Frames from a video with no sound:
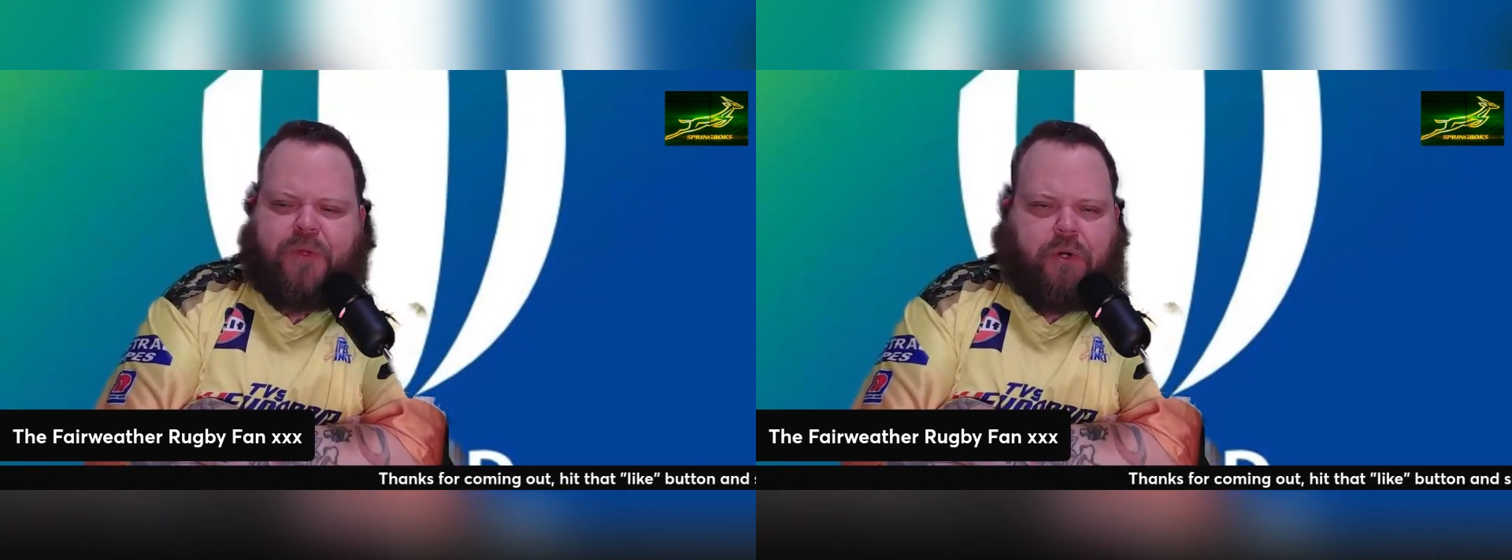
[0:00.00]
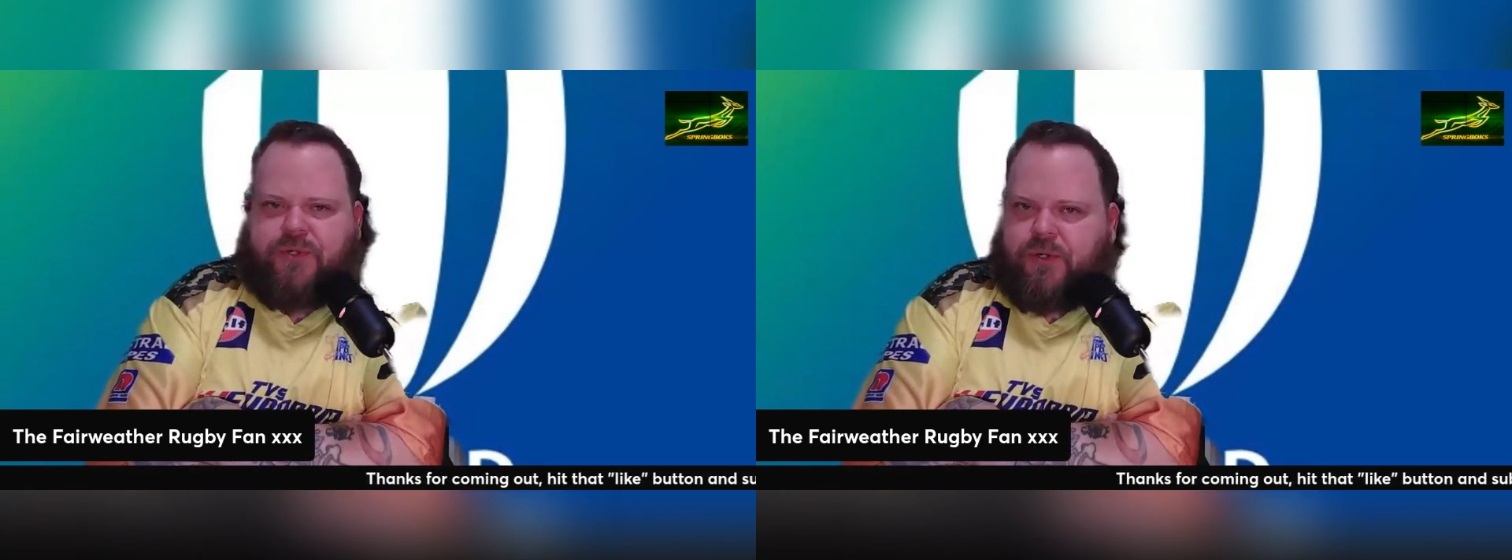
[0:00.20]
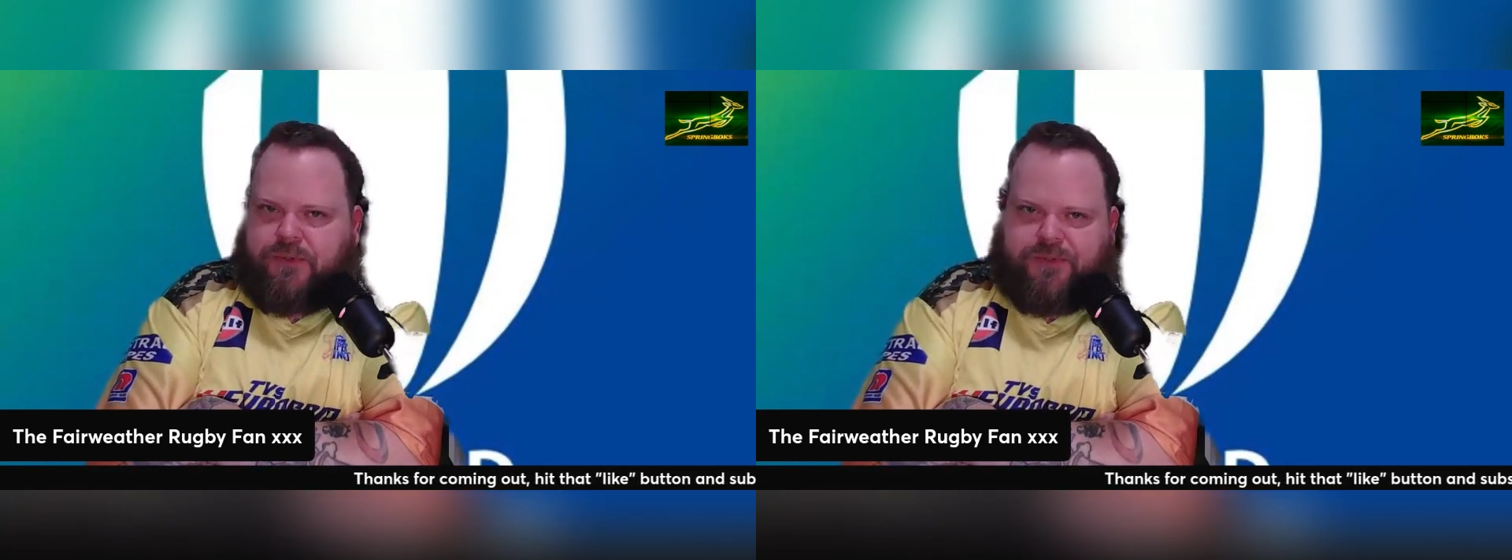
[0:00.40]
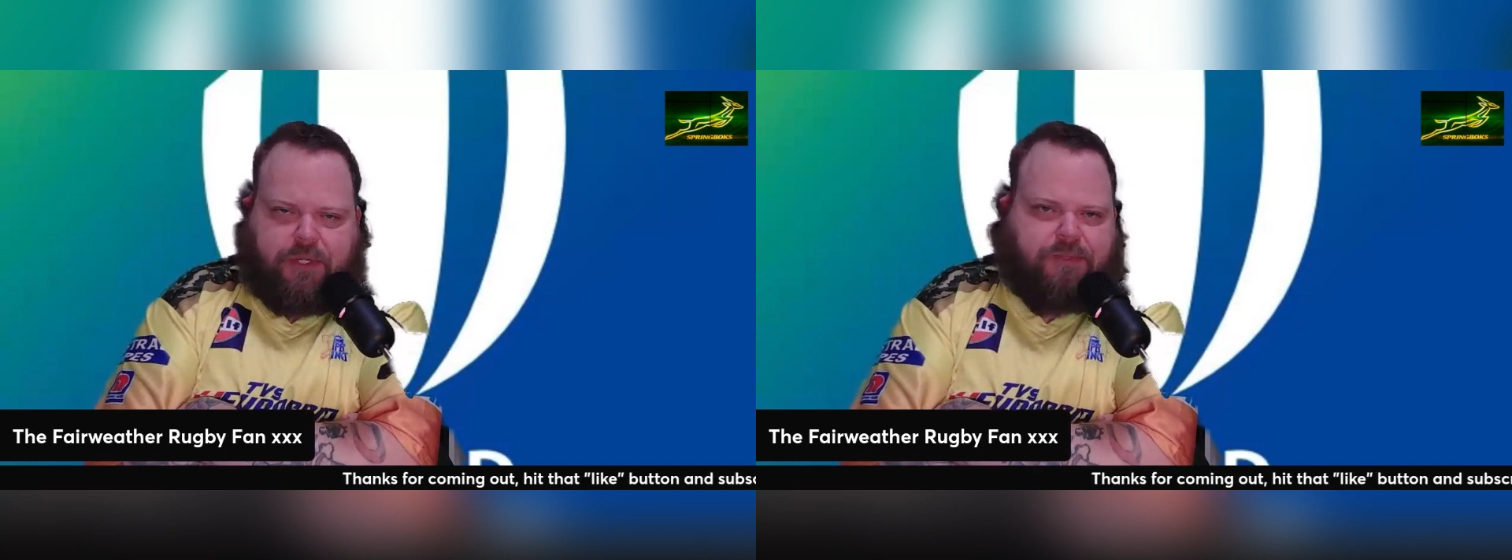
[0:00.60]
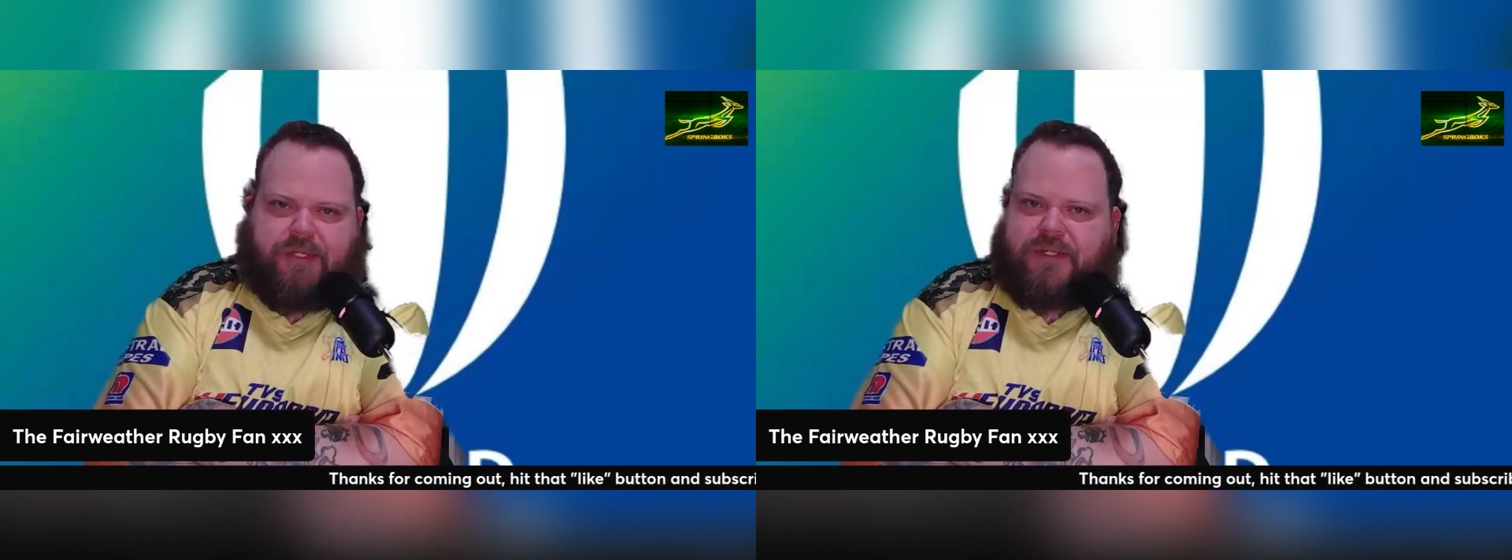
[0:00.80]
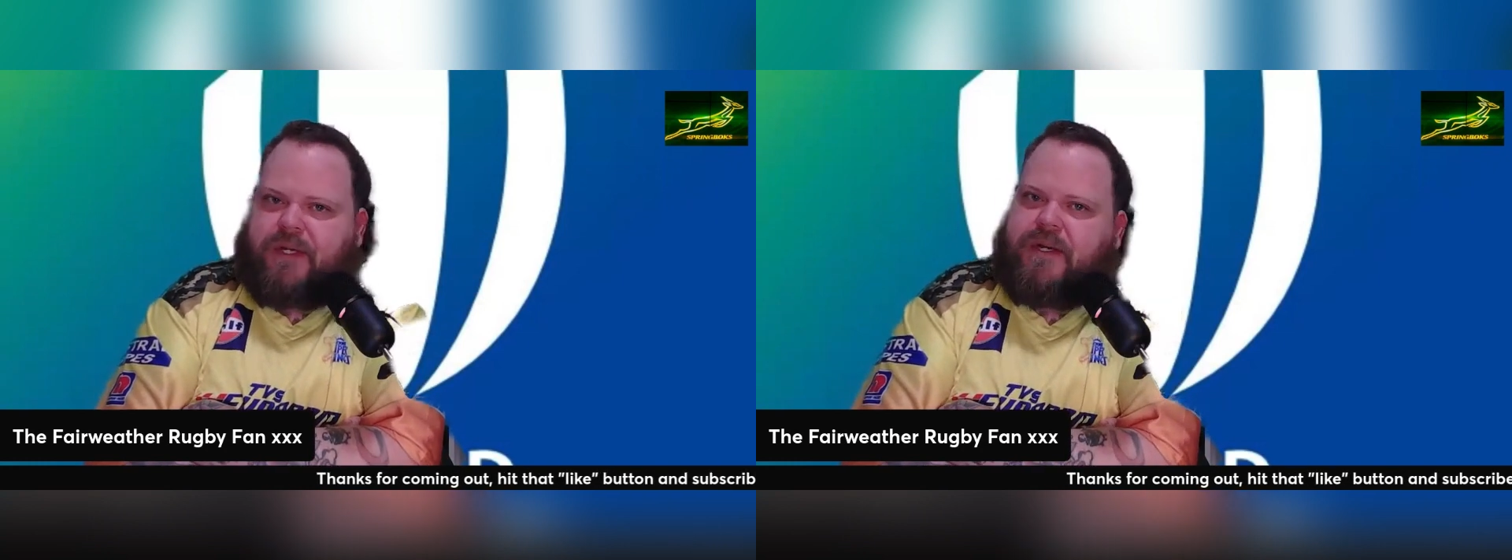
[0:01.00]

There are certain subjects that